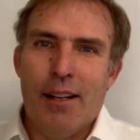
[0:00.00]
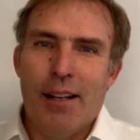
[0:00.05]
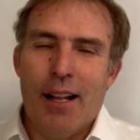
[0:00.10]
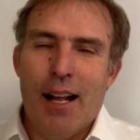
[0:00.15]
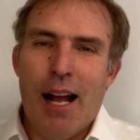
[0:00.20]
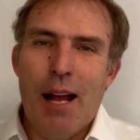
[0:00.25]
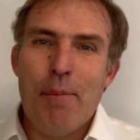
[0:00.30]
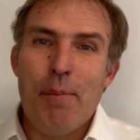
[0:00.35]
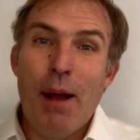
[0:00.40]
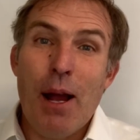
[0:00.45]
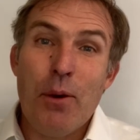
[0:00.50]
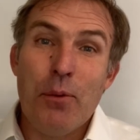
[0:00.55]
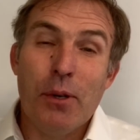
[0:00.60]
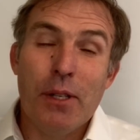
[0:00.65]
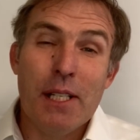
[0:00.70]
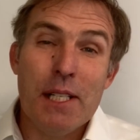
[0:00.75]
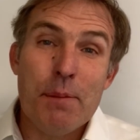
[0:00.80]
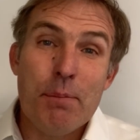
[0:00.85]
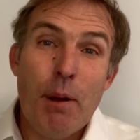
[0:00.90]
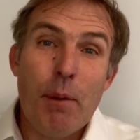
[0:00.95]
I'm Matt
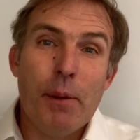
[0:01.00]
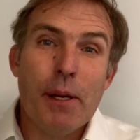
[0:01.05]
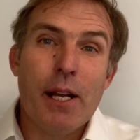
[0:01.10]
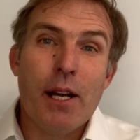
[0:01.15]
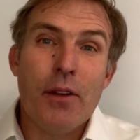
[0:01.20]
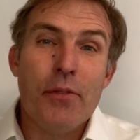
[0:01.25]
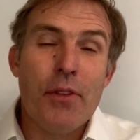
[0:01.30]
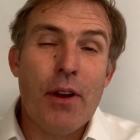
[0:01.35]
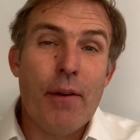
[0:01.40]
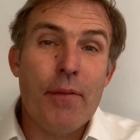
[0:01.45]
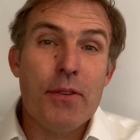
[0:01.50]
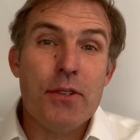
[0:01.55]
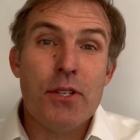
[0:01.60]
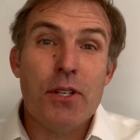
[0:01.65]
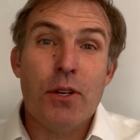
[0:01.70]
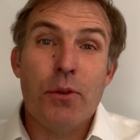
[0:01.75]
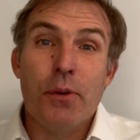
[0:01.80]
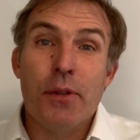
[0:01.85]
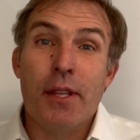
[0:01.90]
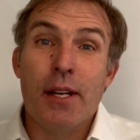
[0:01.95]
Willis, Public Health
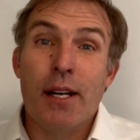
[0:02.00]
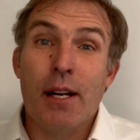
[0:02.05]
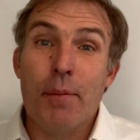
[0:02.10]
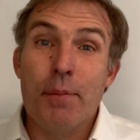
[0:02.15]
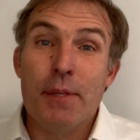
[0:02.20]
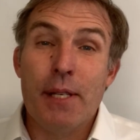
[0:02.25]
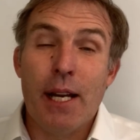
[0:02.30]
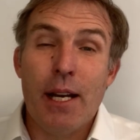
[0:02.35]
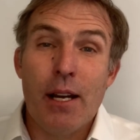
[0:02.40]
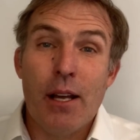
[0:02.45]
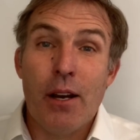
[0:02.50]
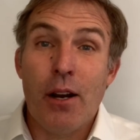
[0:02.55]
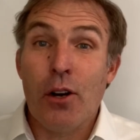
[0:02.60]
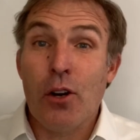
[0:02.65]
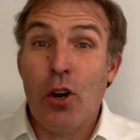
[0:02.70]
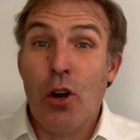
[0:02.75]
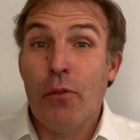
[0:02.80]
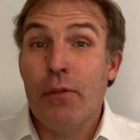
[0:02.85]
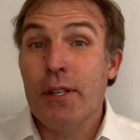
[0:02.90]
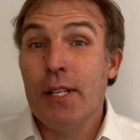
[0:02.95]
Officer, with an update on our
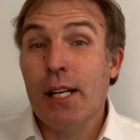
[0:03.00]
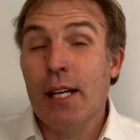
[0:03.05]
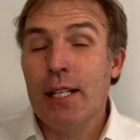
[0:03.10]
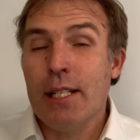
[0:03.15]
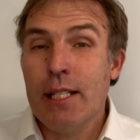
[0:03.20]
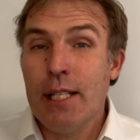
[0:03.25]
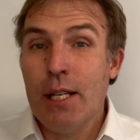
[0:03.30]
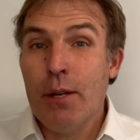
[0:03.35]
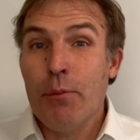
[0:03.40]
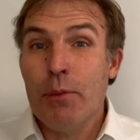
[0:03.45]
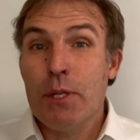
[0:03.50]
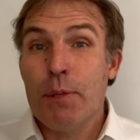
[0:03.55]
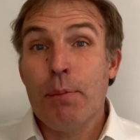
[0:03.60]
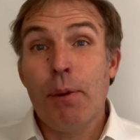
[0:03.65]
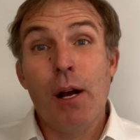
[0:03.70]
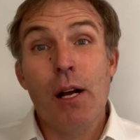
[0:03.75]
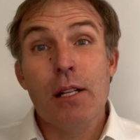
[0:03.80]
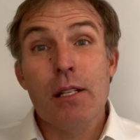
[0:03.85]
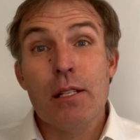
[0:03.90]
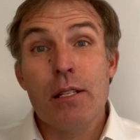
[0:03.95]
COVID 19
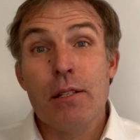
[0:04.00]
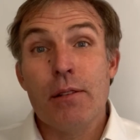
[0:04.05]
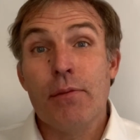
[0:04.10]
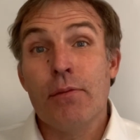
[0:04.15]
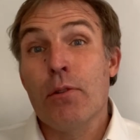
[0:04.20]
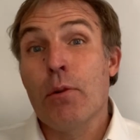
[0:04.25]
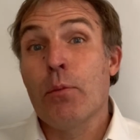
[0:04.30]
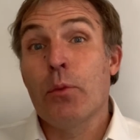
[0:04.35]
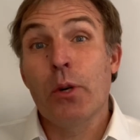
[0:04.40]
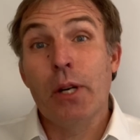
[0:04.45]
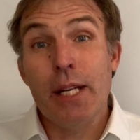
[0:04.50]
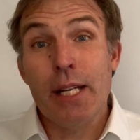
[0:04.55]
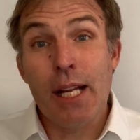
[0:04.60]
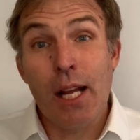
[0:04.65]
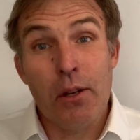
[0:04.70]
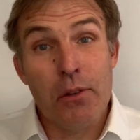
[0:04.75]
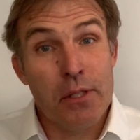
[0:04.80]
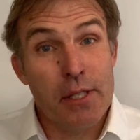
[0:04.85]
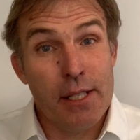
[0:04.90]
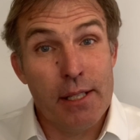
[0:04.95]
response for Marin
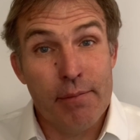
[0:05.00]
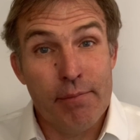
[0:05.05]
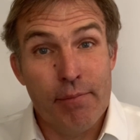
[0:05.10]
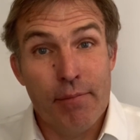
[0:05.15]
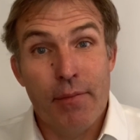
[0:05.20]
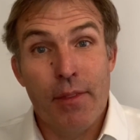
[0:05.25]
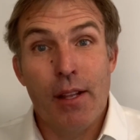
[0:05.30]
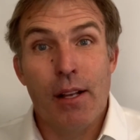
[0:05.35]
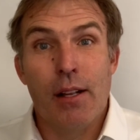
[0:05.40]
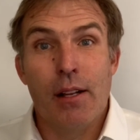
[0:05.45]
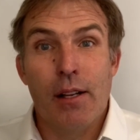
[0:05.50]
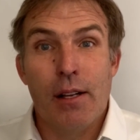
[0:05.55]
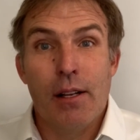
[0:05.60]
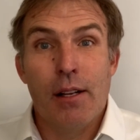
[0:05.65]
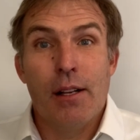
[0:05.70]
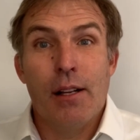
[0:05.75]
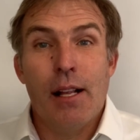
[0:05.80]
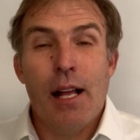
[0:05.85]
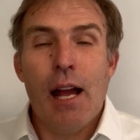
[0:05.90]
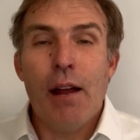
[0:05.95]
County.
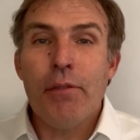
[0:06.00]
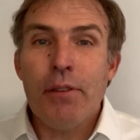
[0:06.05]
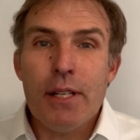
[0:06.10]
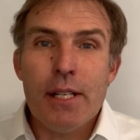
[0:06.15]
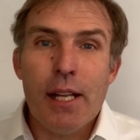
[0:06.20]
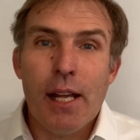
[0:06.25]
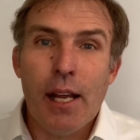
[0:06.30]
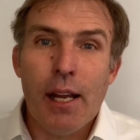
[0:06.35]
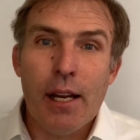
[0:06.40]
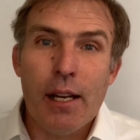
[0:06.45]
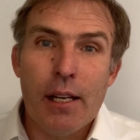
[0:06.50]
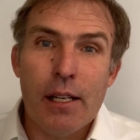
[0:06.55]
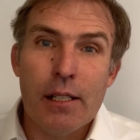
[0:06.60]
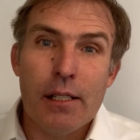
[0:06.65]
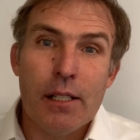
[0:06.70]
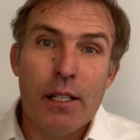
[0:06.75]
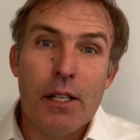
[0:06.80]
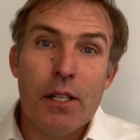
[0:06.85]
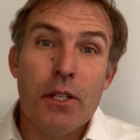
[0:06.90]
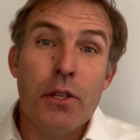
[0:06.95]
Every day,
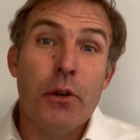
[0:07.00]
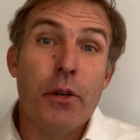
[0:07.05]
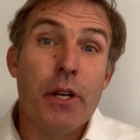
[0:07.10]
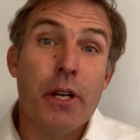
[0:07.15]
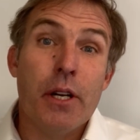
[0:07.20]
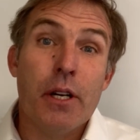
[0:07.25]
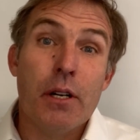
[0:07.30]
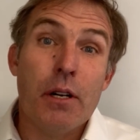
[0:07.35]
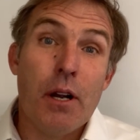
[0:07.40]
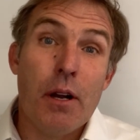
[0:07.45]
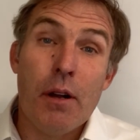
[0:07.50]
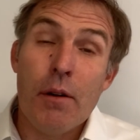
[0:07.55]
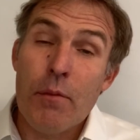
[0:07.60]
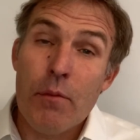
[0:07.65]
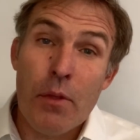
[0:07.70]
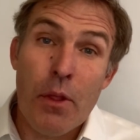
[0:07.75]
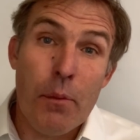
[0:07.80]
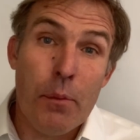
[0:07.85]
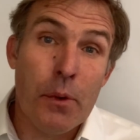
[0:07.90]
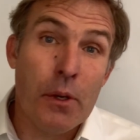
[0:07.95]
you hear
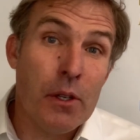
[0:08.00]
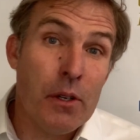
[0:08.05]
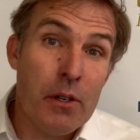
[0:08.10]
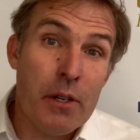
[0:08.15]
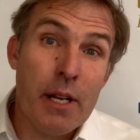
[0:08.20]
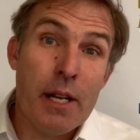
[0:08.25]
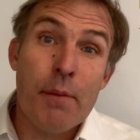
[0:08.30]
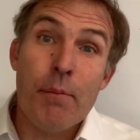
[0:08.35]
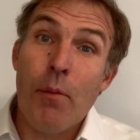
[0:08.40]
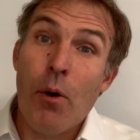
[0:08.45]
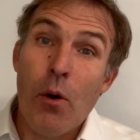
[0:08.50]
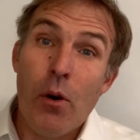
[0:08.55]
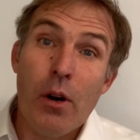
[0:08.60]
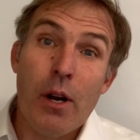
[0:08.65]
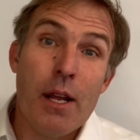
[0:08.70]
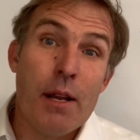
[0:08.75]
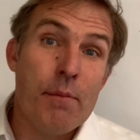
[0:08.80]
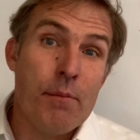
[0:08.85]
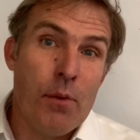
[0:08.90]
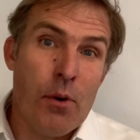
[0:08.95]
that we're learning more
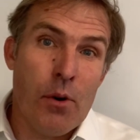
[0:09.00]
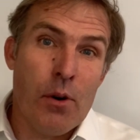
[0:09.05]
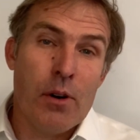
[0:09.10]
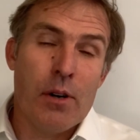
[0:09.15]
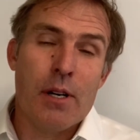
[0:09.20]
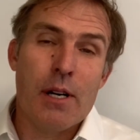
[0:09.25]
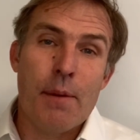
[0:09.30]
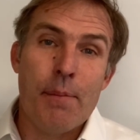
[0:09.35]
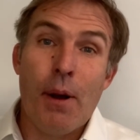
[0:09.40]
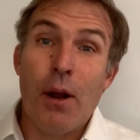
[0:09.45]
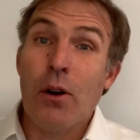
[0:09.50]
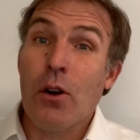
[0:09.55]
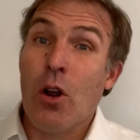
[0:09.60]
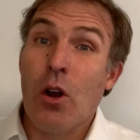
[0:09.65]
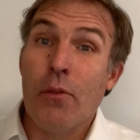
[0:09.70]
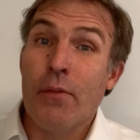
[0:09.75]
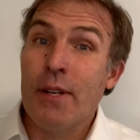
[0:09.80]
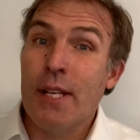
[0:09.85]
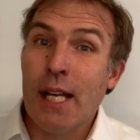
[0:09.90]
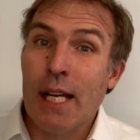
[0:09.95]
and more about
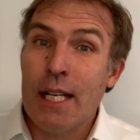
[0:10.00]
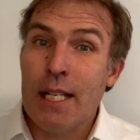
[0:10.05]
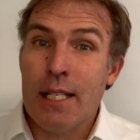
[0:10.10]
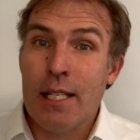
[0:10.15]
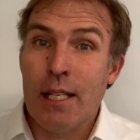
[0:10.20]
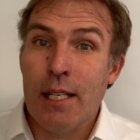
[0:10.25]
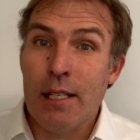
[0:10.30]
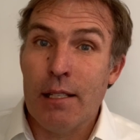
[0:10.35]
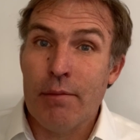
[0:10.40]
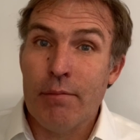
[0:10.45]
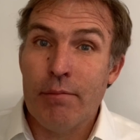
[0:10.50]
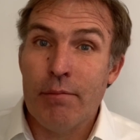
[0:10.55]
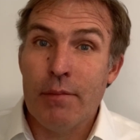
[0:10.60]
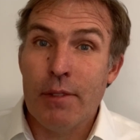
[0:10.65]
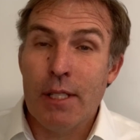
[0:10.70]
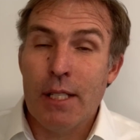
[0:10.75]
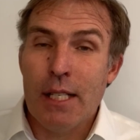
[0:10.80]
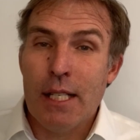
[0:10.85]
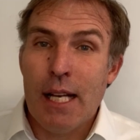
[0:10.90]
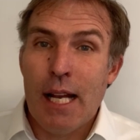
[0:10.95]
COVID 19,
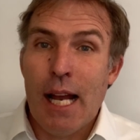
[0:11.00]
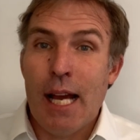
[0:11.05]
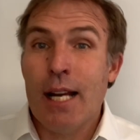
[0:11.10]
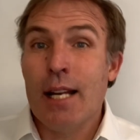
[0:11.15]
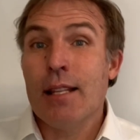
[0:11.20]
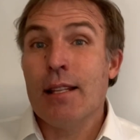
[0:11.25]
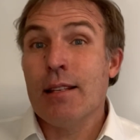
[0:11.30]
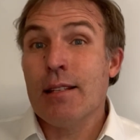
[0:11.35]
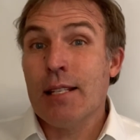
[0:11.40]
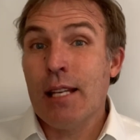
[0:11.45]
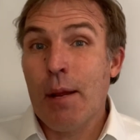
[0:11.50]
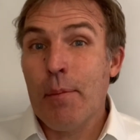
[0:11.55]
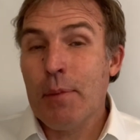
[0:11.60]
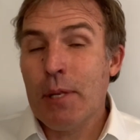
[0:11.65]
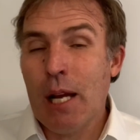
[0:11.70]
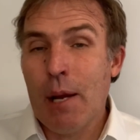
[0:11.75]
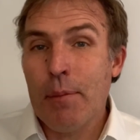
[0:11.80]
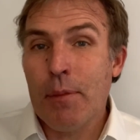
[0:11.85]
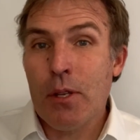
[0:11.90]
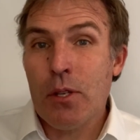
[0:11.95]
and at the same
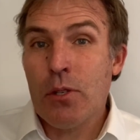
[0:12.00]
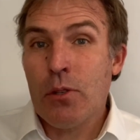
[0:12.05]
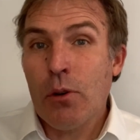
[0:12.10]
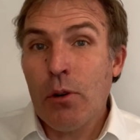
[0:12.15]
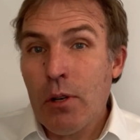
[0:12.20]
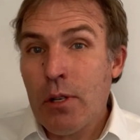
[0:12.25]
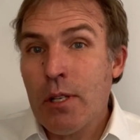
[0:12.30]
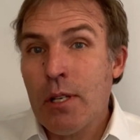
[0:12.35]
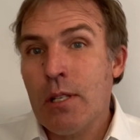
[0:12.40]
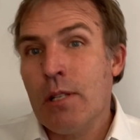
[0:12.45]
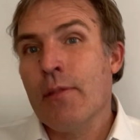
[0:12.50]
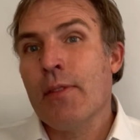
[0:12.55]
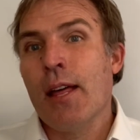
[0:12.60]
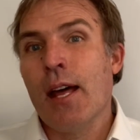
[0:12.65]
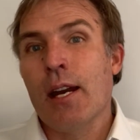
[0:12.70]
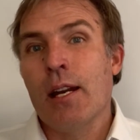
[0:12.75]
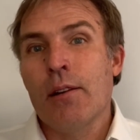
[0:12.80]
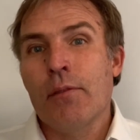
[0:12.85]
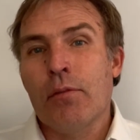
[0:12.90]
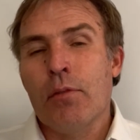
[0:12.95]
time, the sources of
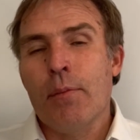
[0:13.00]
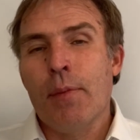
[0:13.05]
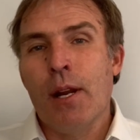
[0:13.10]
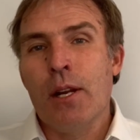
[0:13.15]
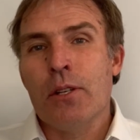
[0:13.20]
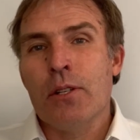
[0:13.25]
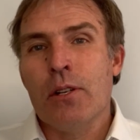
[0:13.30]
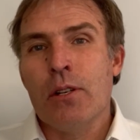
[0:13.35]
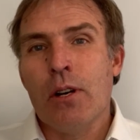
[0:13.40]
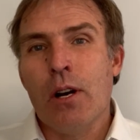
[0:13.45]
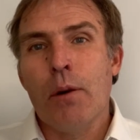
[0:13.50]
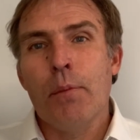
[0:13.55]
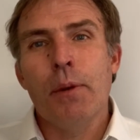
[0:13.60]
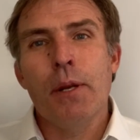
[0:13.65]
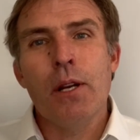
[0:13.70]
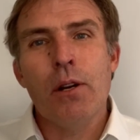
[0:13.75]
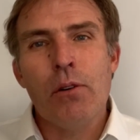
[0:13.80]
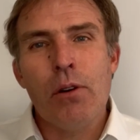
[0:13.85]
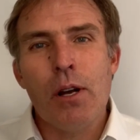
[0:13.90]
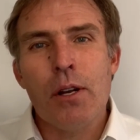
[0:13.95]
that information are
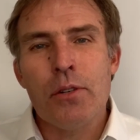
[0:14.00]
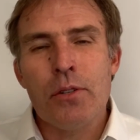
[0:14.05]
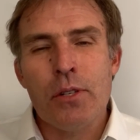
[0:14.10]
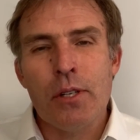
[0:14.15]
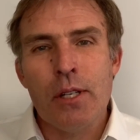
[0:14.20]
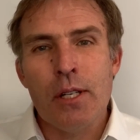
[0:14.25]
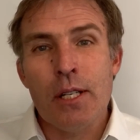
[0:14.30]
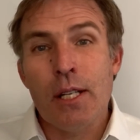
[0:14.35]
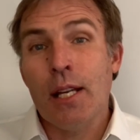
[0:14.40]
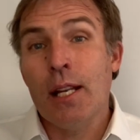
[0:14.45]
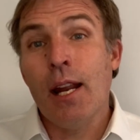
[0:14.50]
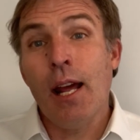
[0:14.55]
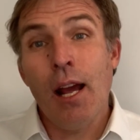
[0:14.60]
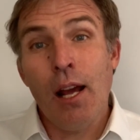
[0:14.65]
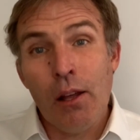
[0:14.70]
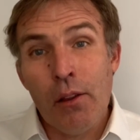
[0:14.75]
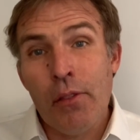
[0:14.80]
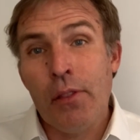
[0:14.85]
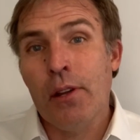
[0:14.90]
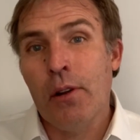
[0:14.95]
being questioned in a
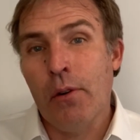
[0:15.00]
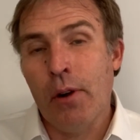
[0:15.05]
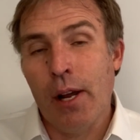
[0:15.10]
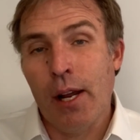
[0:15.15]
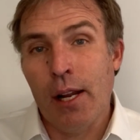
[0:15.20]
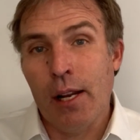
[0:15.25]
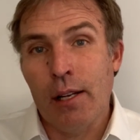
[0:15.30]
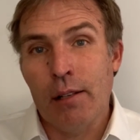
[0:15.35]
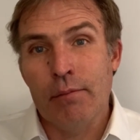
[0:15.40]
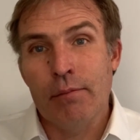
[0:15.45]
healthy way.